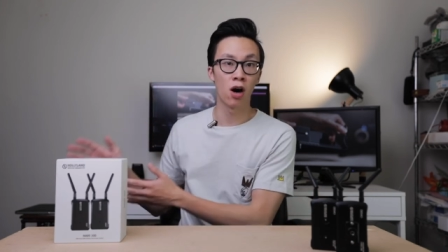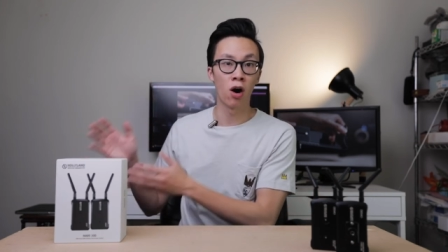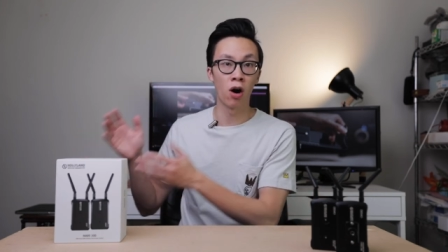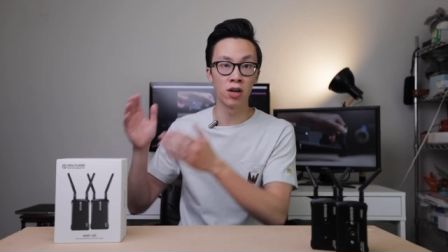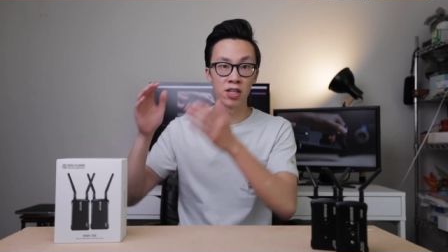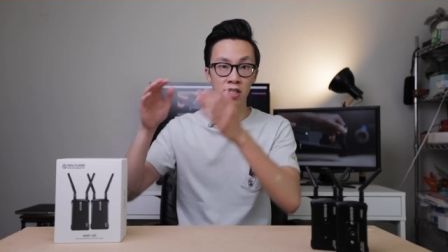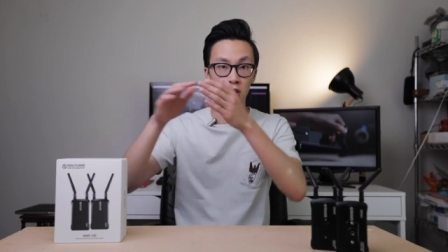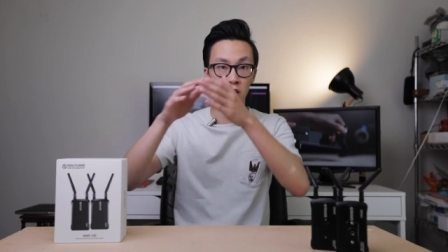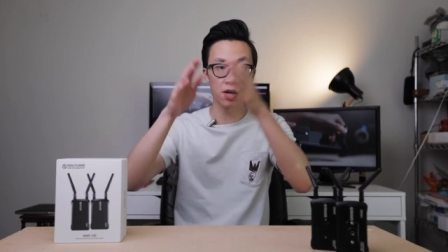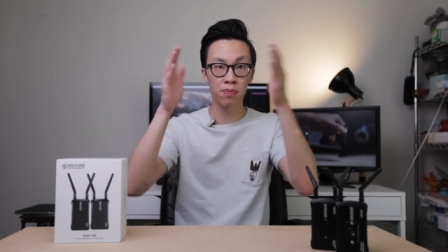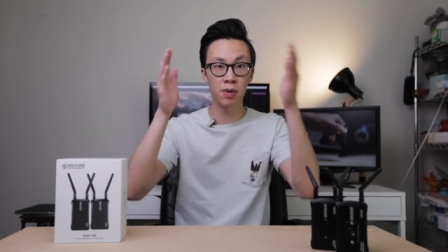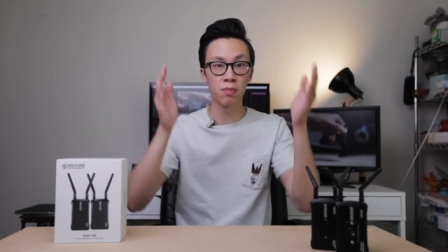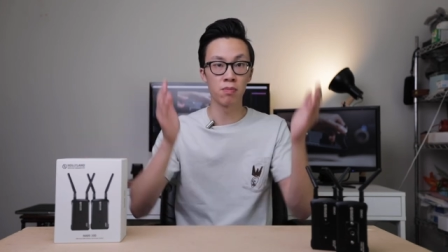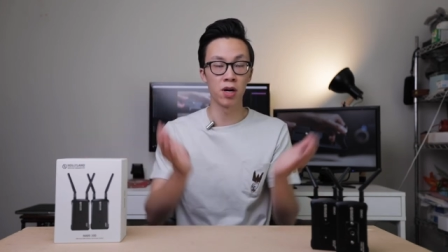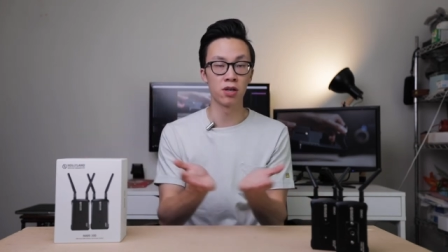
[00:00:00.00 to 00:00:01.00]
on a
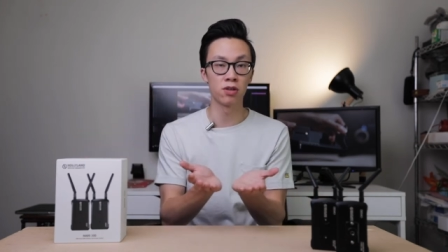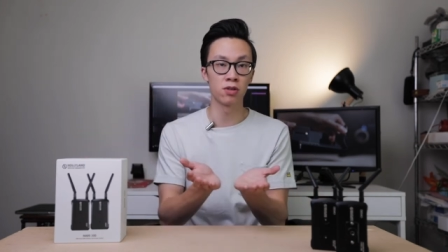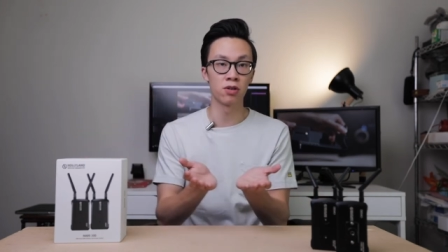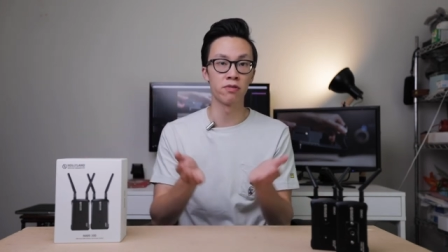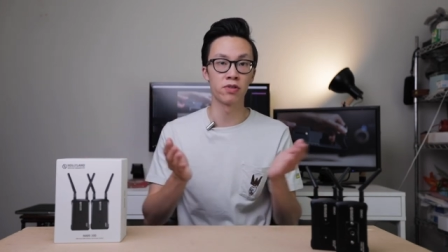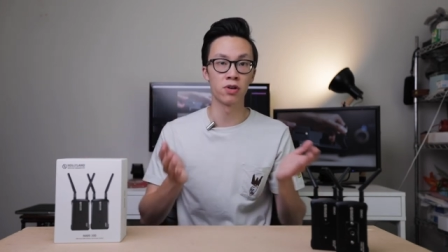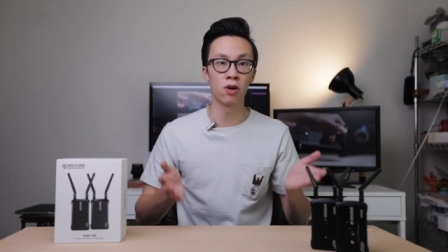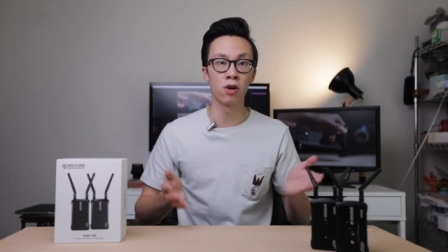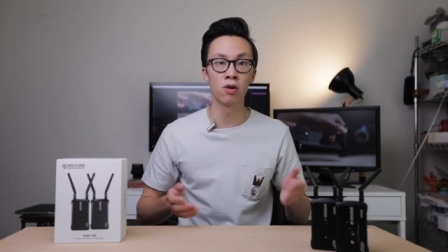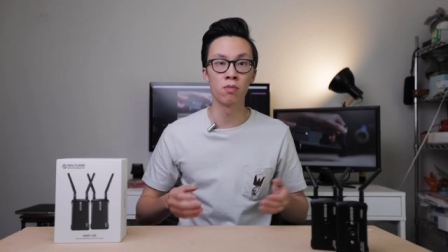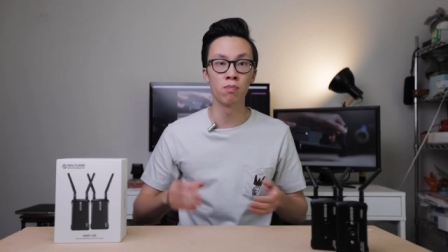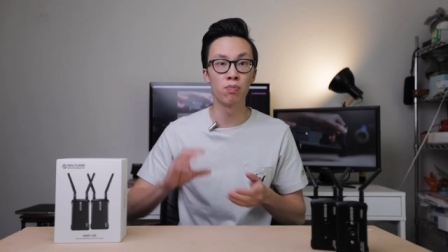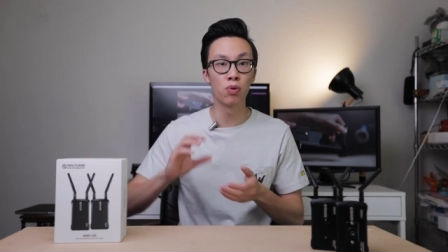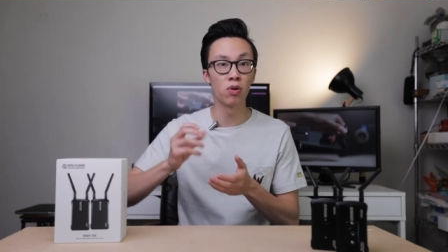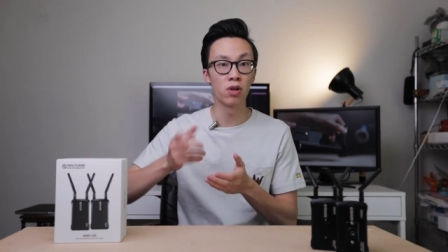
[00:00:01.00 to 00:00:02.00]
separate monitor of their
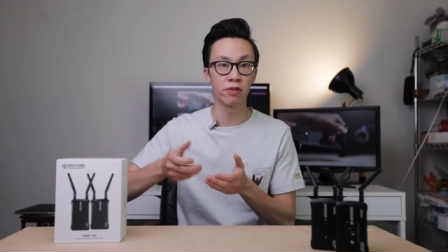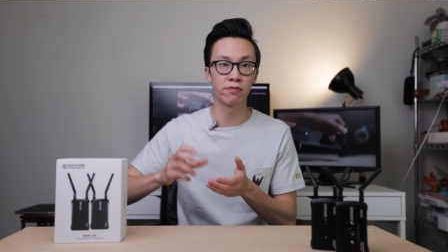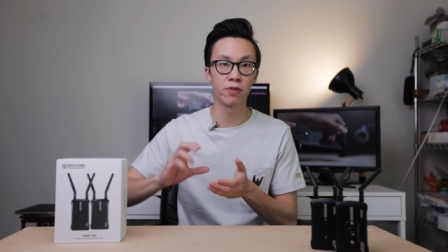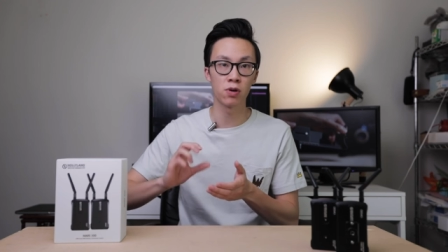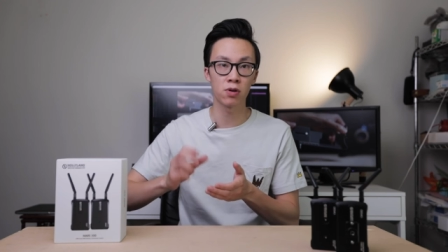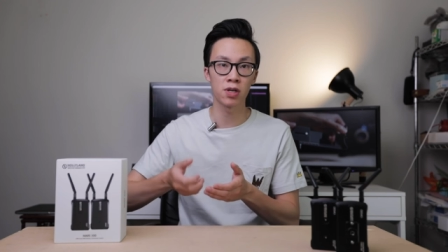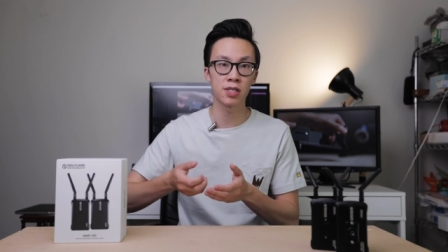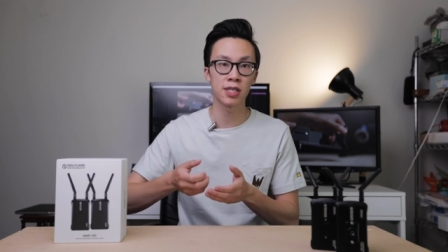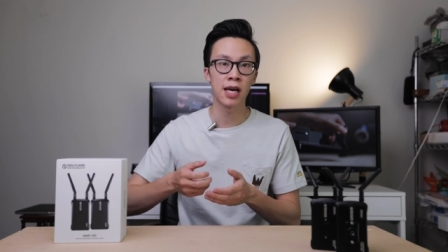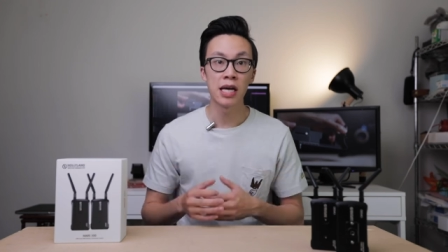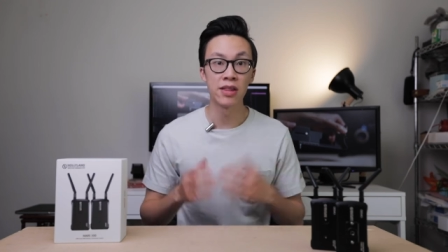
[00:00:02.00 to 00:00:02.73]
own pulling focus.